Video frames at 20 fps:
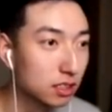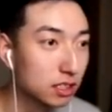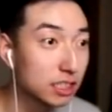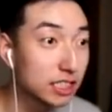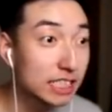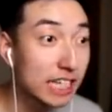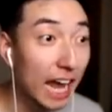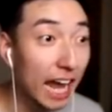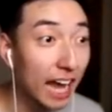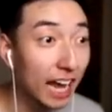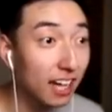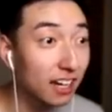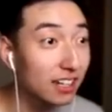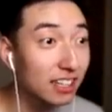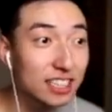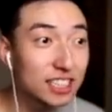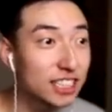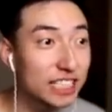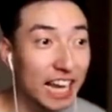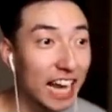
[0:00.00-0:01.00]

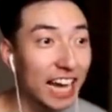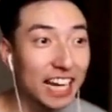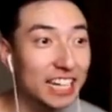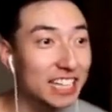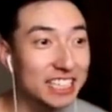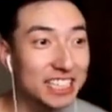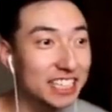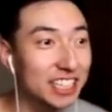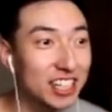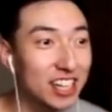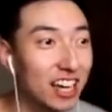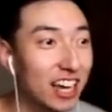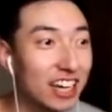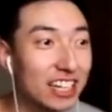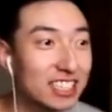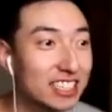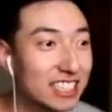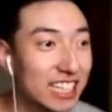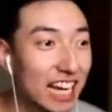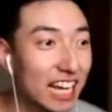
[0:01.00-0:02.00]
Sand? Sand
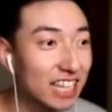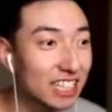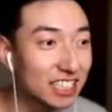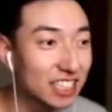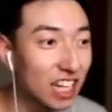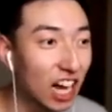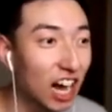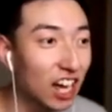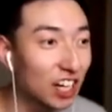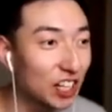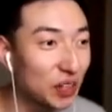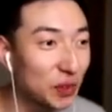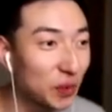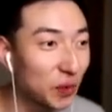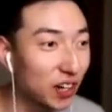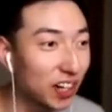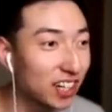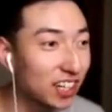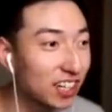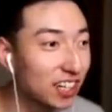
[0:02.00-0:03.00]
is not gonna
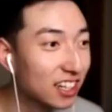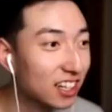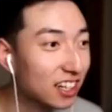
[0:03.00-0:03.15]
work.